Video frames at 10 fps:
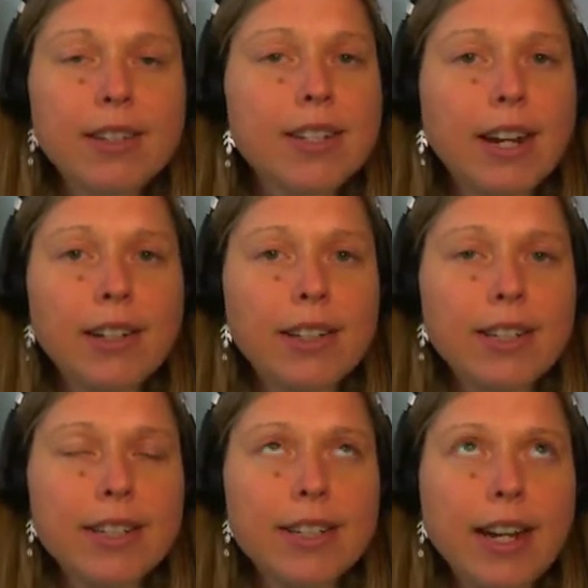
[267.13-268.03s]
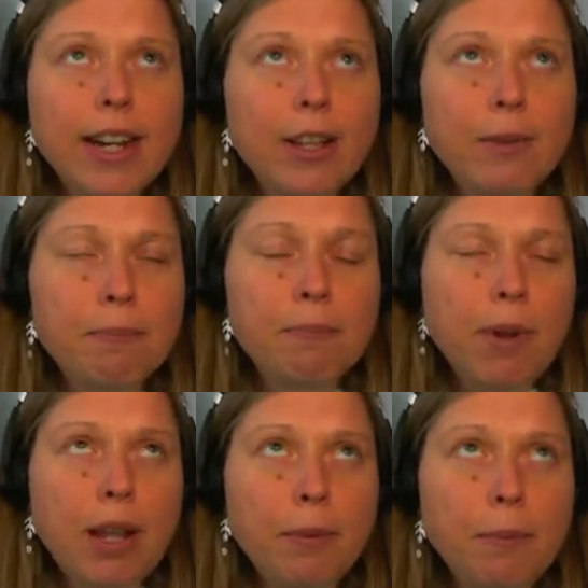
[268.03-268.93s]
title it, and I'll
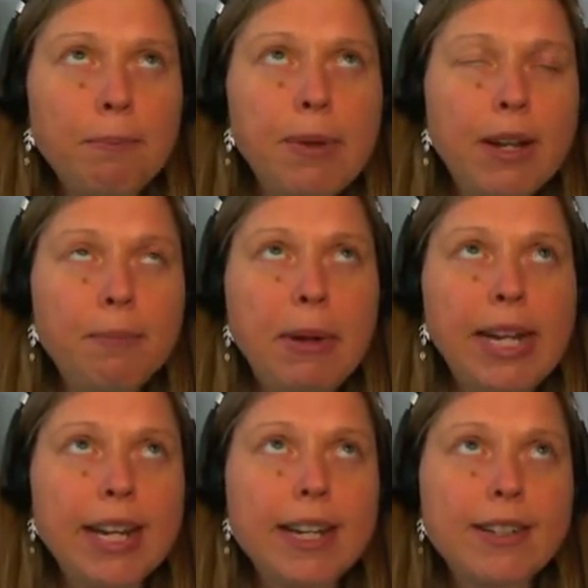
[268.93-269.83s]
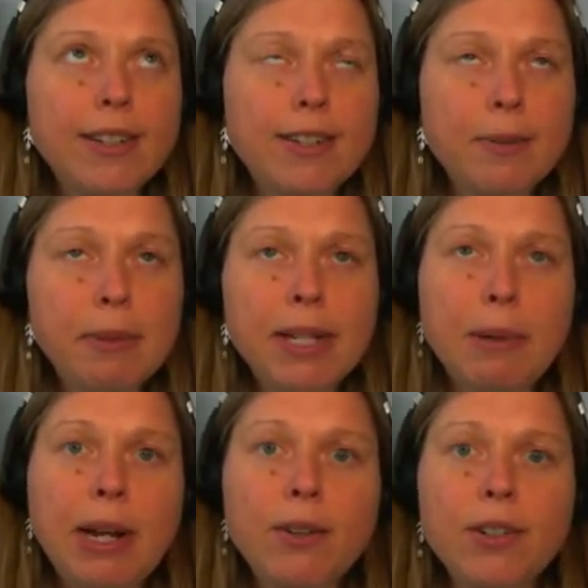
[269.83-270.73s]
make it to be
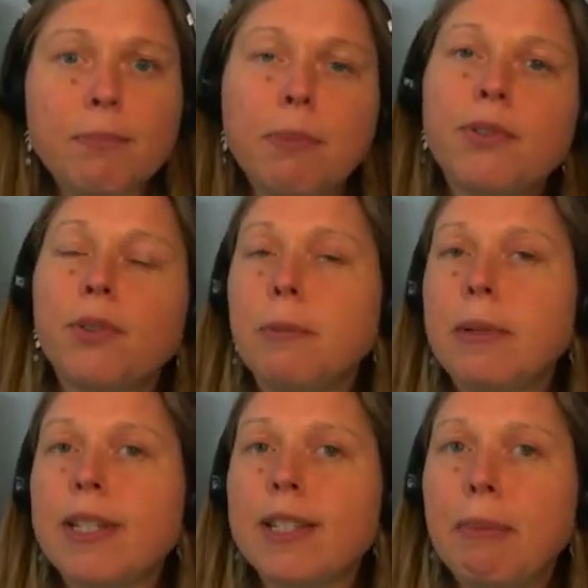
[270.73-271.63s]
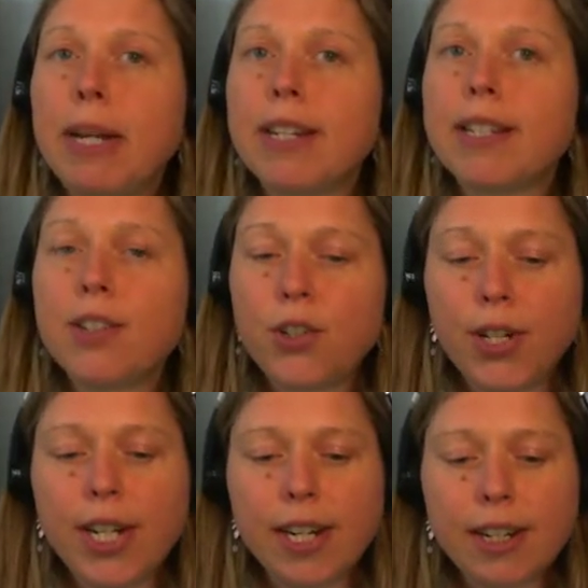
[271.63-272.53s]
about performance-based
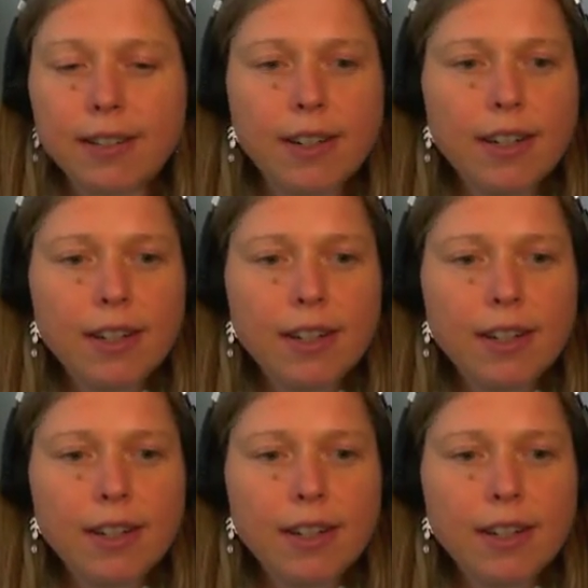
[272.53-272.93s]
training.